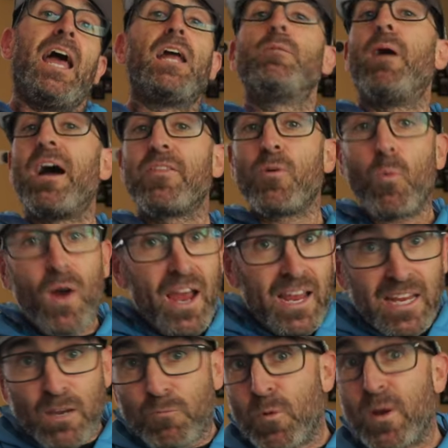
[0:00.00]
And by the
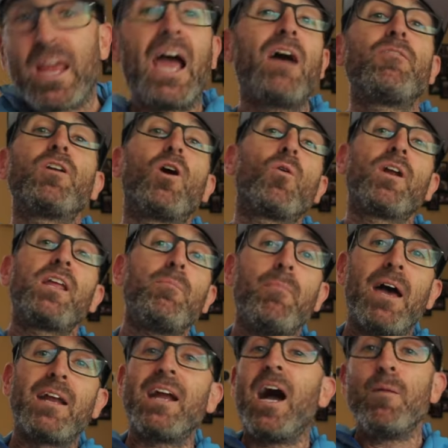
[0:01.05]
way, if we haven't already
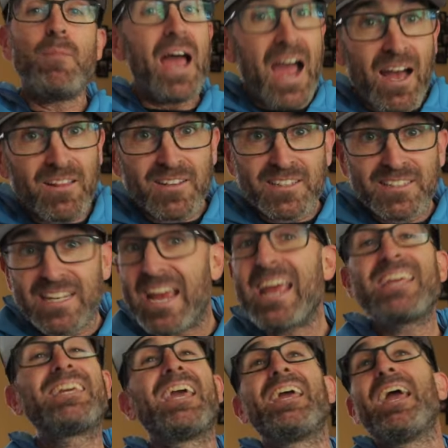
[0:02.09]
met, I'm Alan,
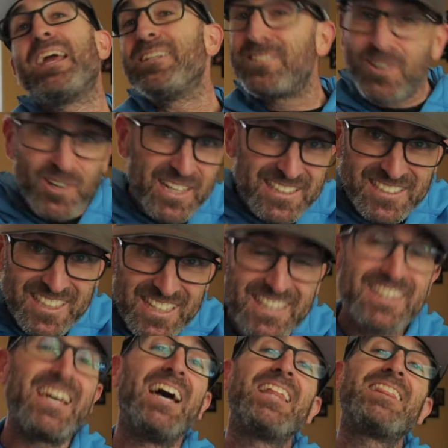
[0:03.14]
AKA Dirty
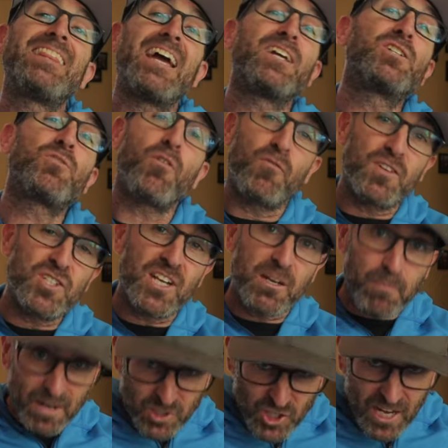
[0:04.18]
Teeth. Thanks for visiting
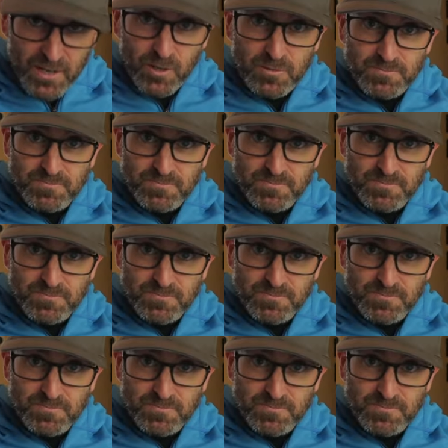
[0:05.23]
my channel.